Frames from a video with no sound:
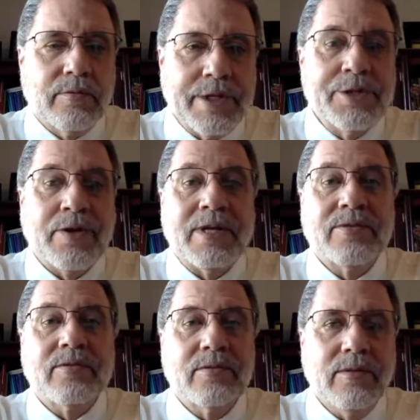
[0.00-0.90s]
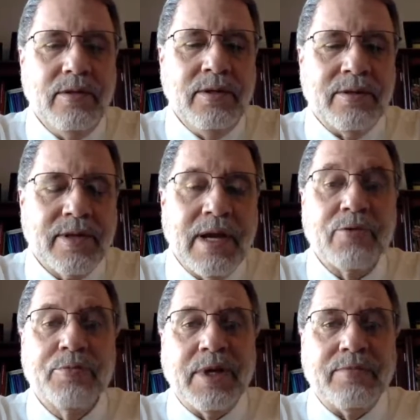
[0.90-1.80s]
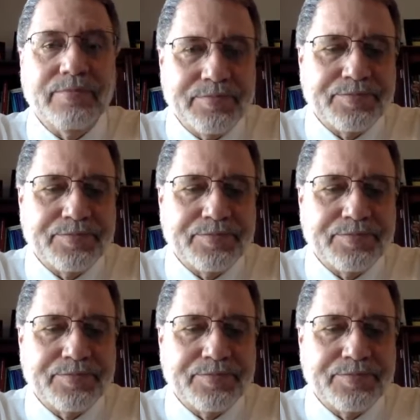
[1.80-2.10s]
redress, government